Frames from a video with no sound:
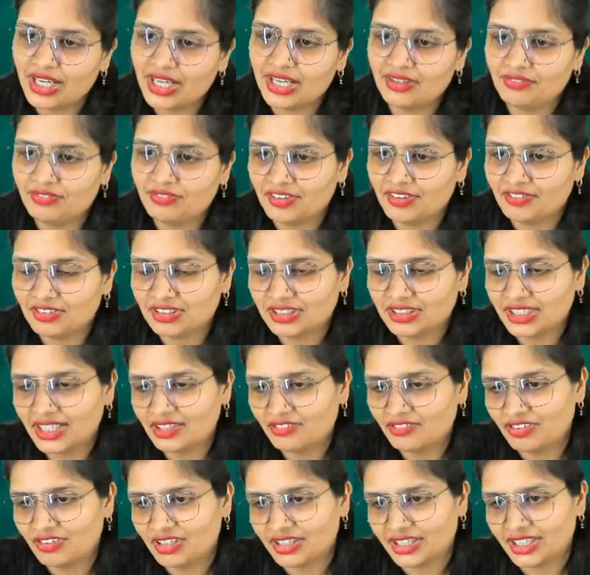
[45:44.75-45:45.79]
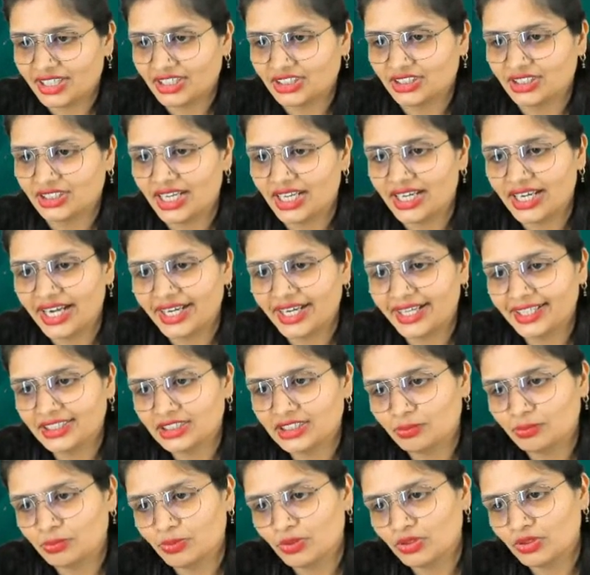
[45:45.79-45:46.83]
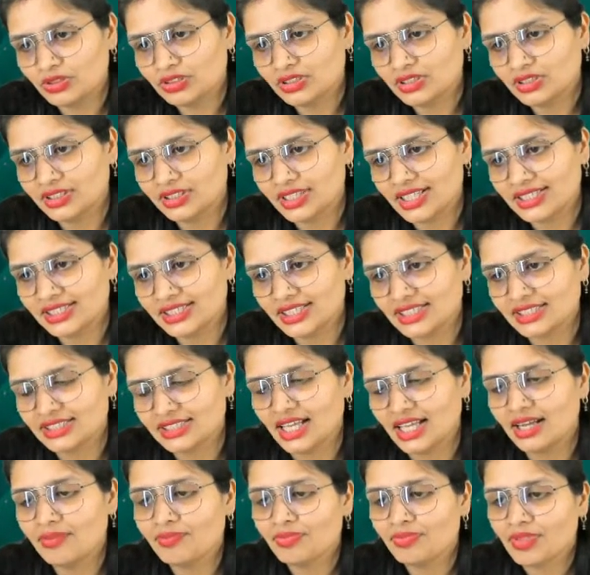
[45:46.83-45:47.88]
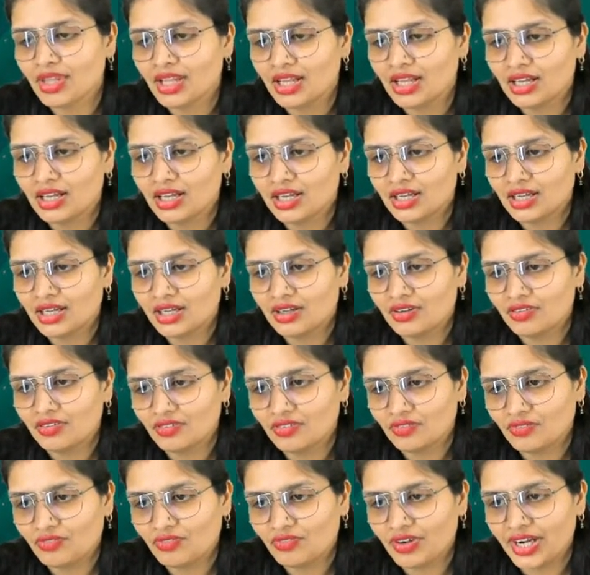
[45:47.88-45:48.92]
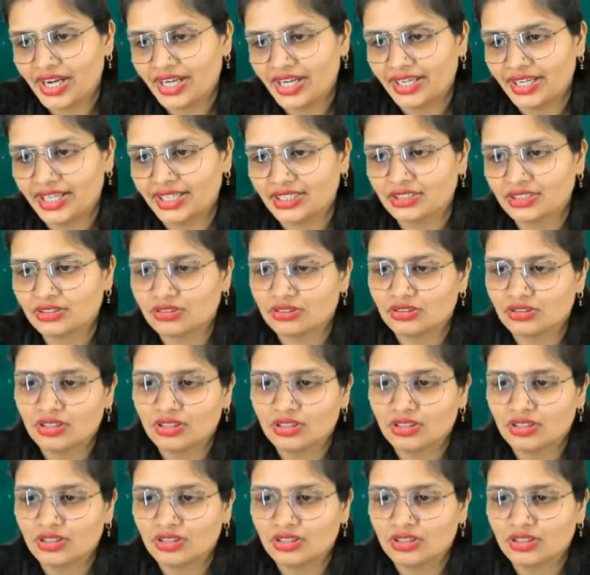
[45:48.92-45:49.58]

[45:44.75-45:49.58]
I5 is the infiltration, and let us suppose this is the phi index.